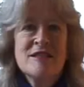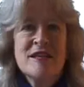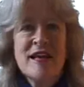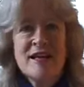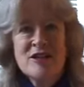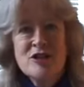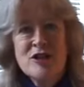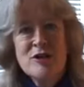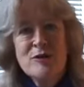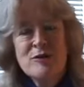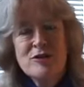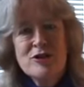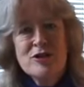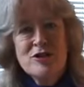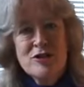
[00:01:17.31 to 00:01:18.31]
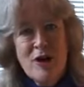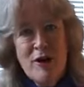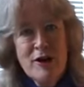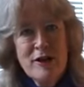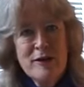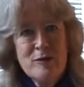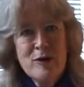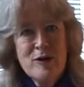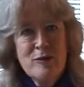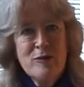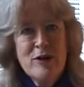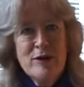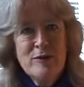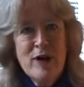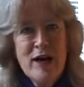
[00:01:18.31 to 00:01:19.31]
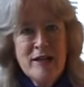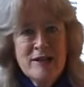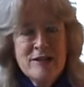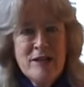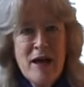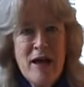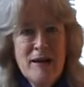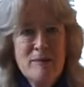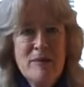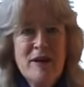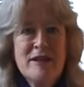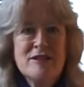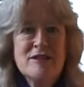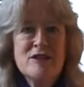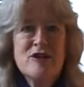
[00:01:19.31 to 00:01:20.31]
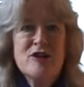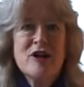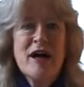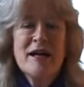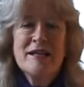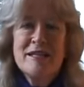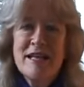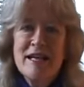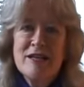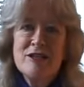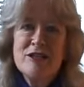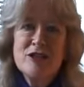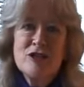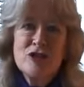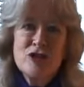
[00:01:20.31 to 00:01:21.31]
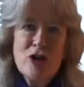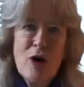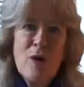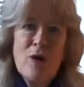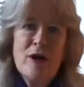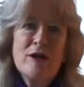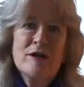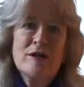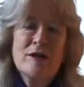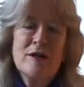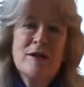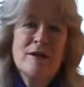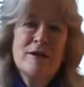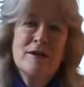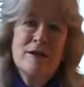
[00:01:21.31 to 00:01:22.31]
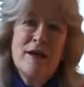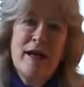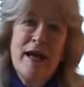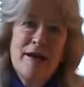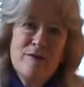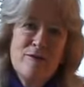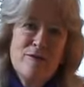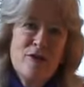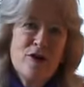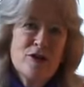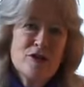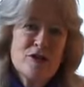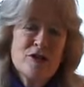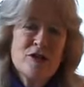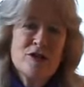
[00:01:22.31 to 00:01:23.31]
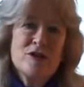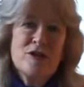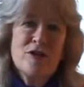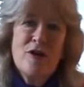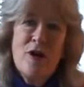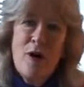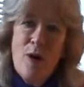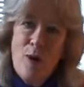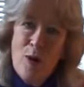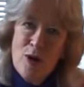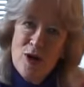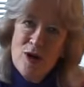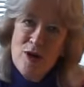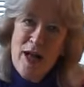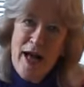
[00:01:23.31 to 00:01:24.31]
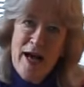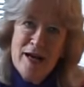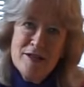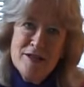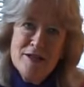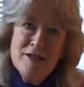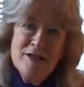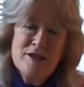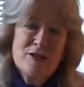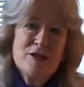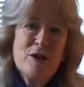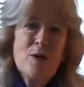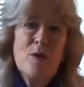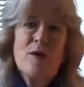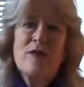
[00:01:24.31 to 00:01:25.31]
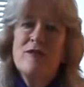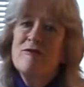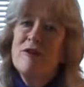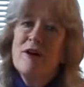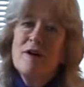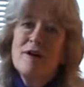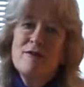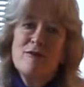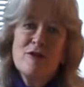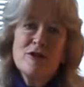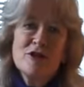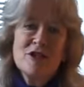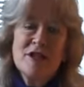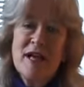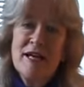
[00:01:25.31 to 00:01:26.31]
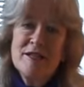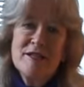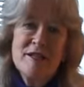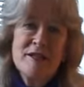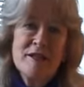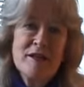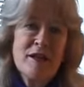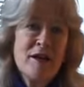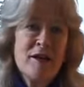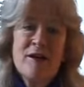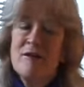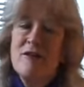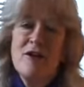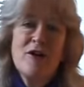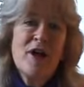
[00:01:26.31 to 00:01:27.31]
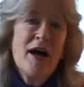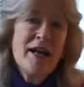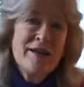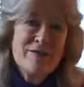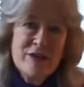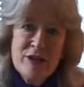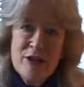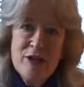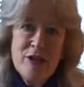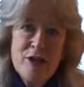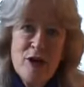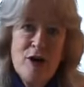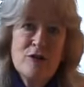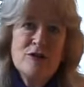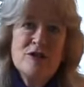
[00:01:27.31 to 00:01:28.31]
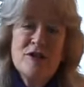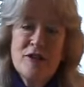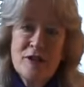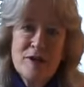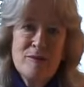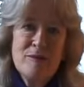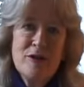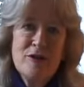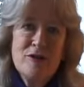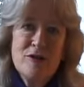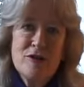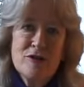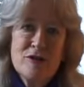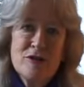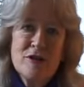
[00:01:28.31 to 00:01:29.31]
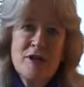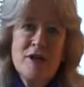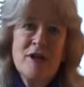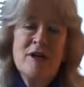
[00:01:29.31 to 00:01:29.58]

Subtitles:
To get children started with Read, Write, and Type, it's a good idea to show it at first to the whole class. So with the very first lesson, they're not even going to go to the computers.